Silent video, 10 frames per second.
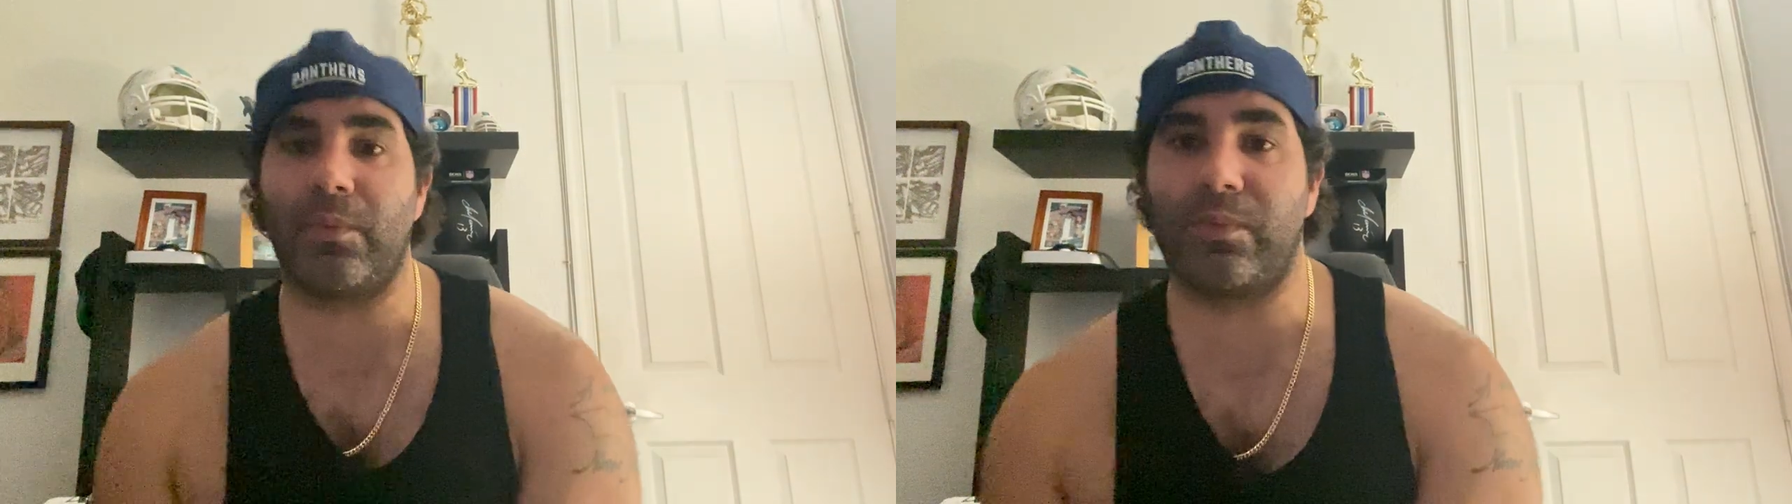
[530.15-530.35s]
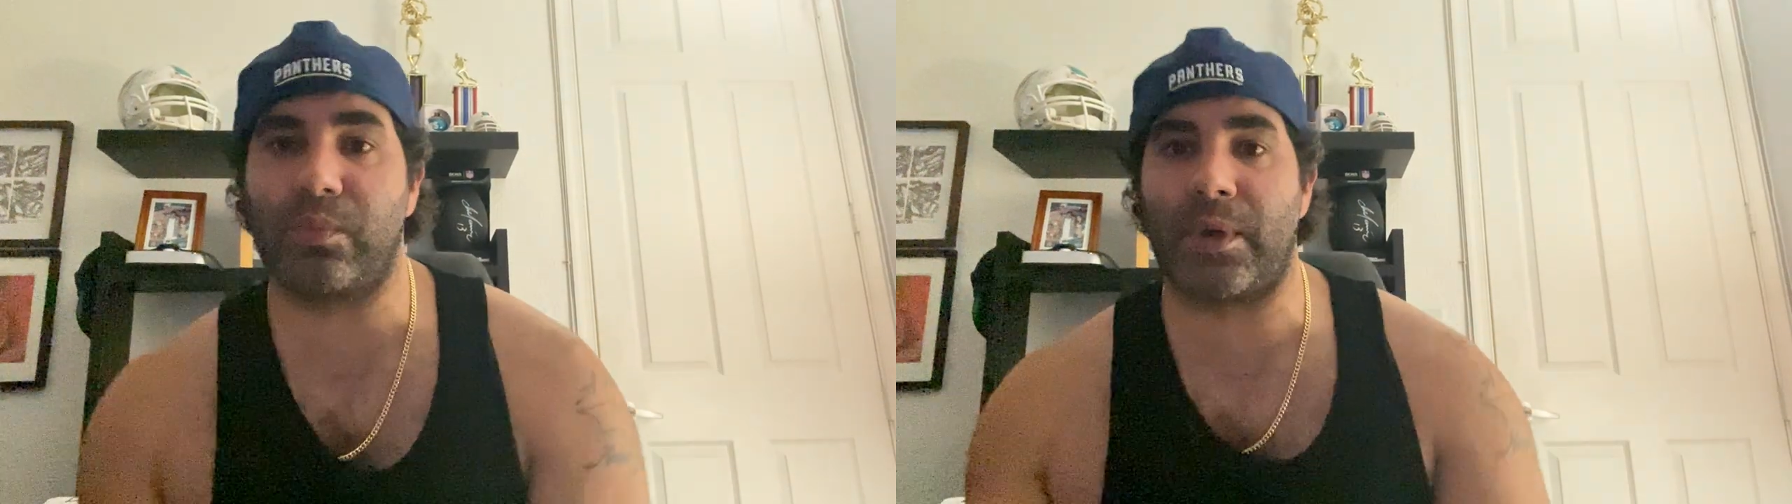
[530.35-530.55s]

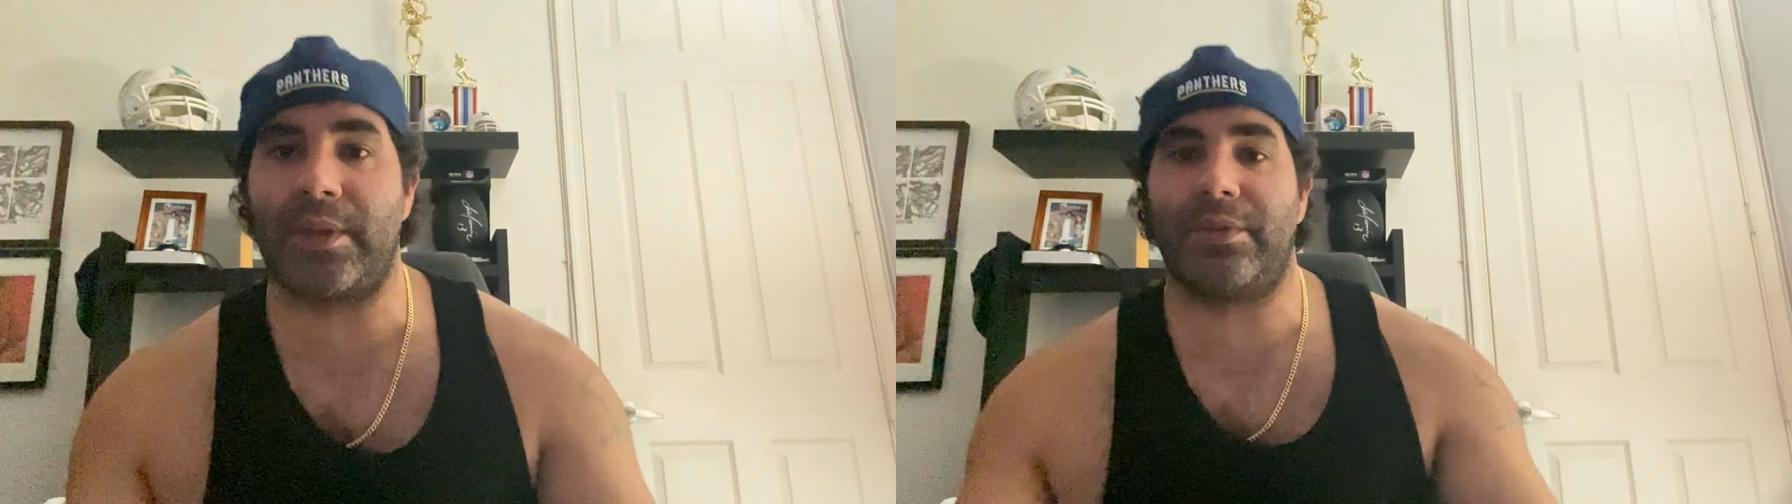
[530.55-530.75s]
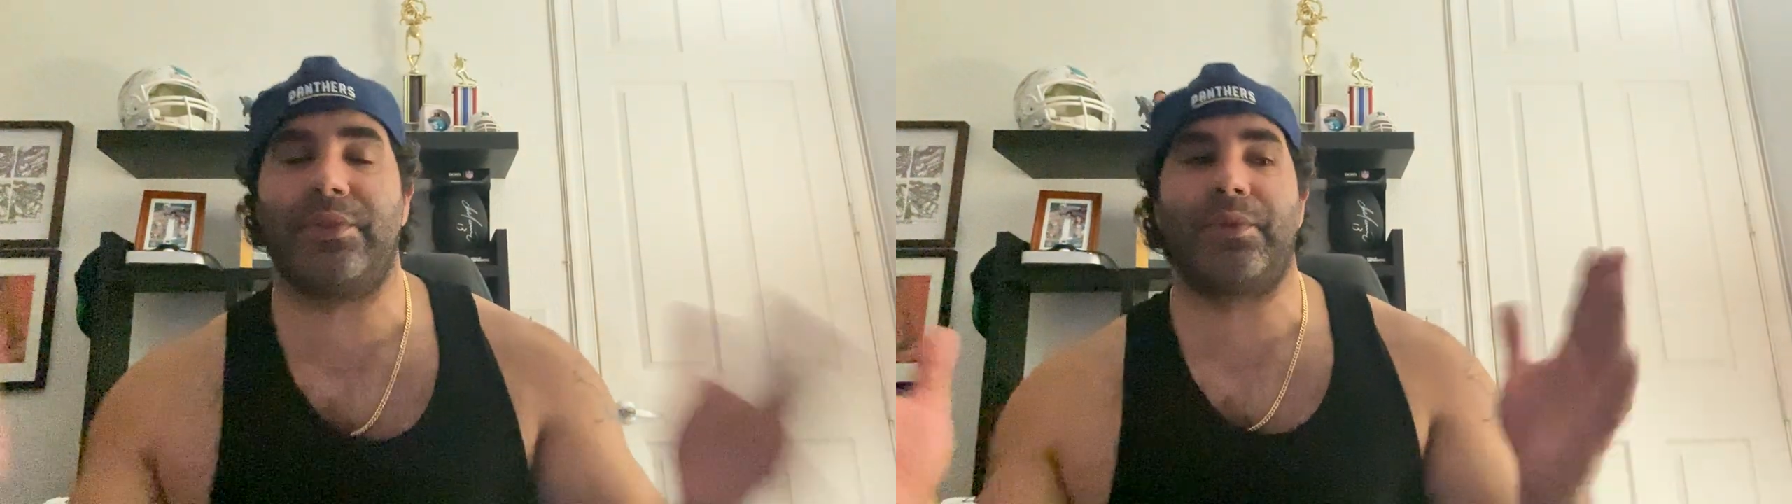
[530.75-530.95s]

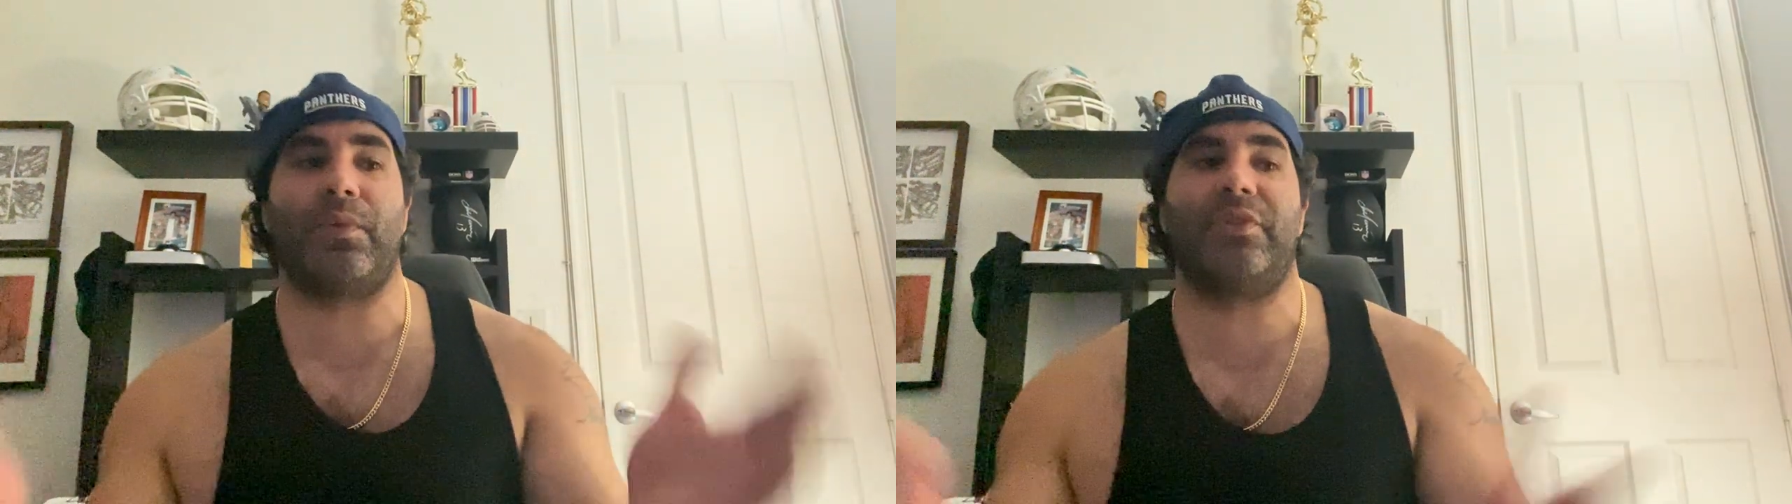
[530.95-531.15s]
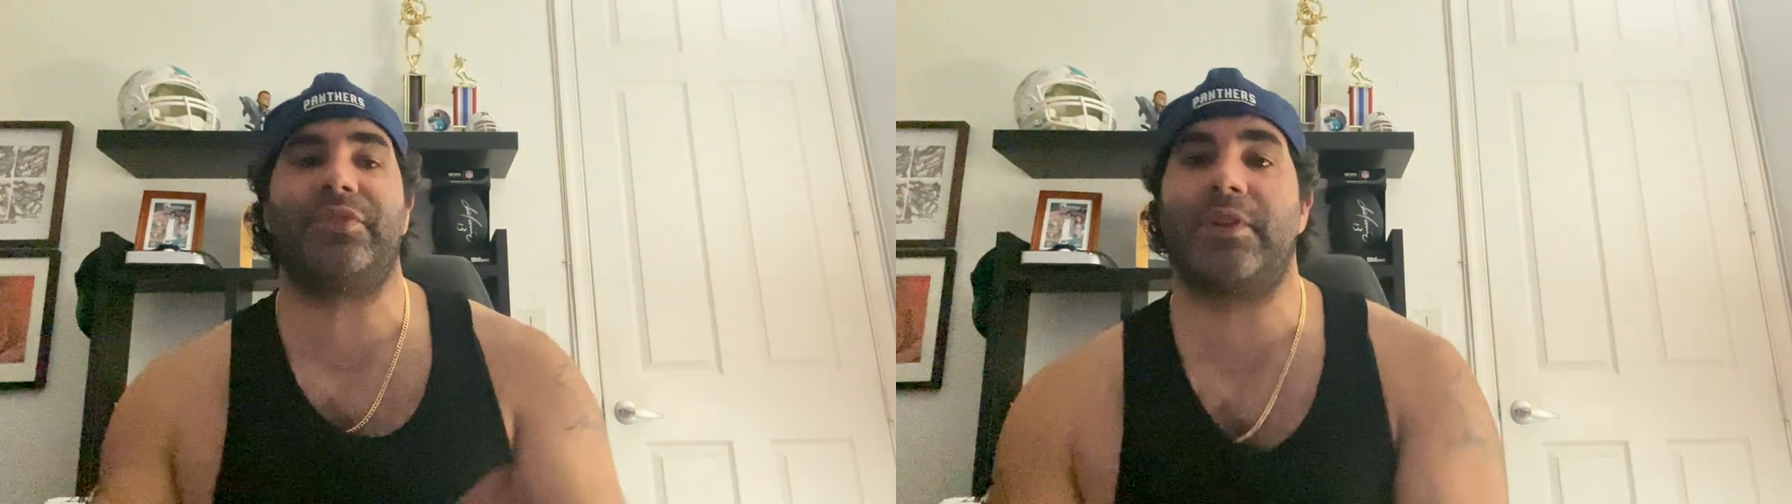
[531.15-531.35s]
What the
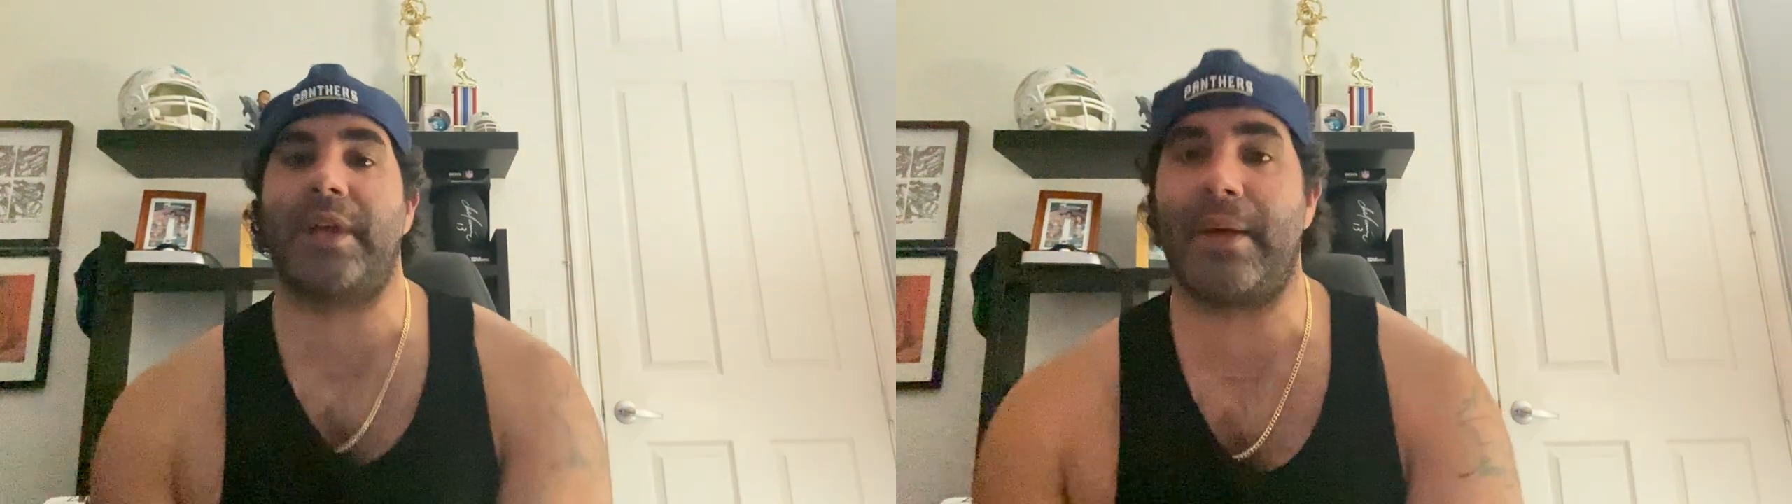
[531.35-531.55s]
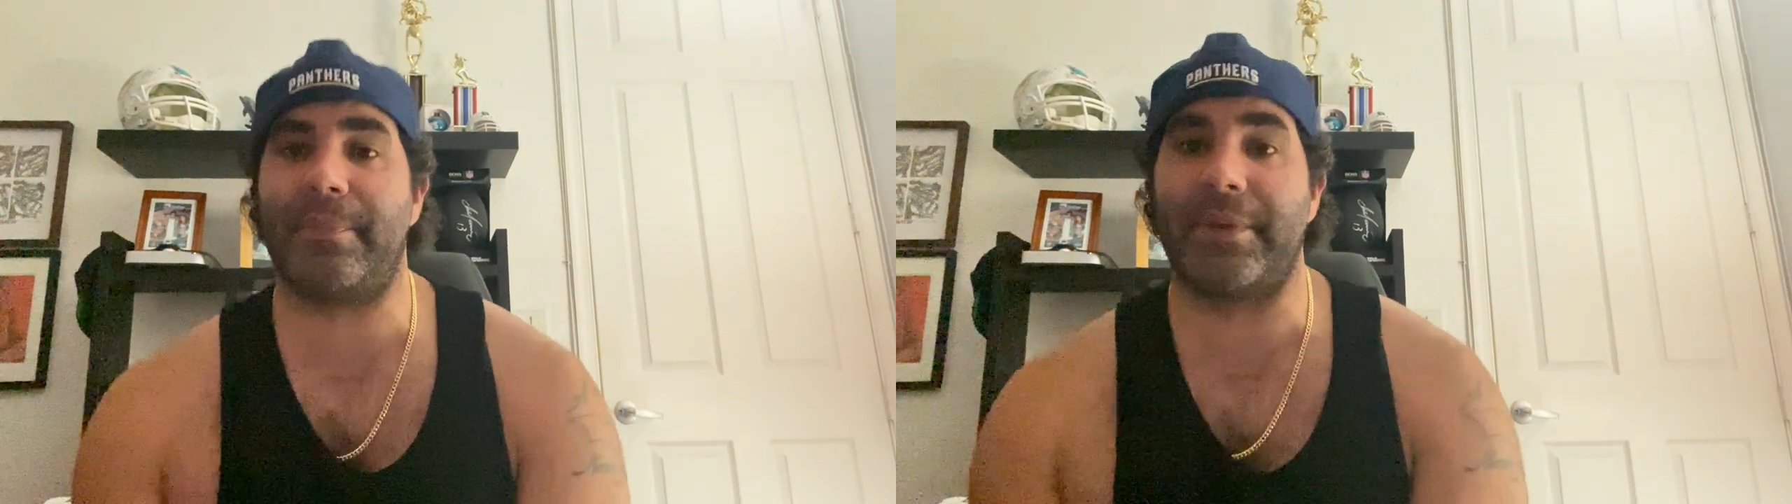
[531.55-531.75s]
worst could
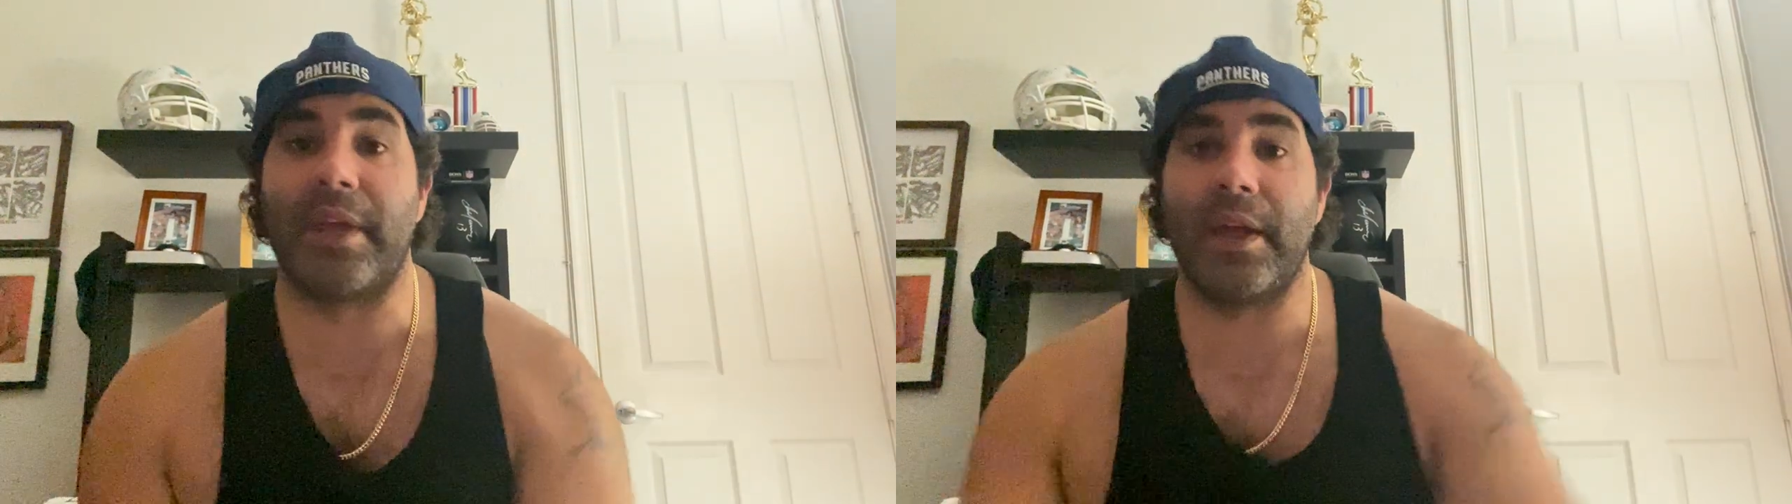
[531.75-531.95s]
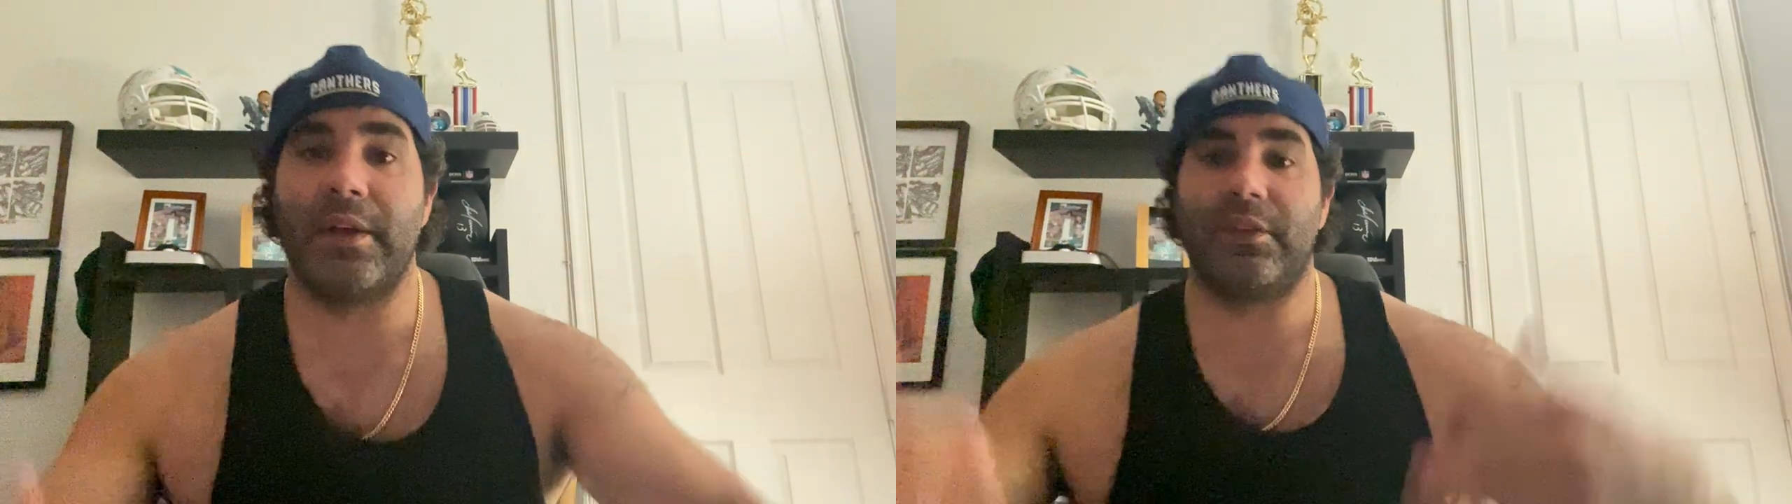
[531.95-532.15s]
happen?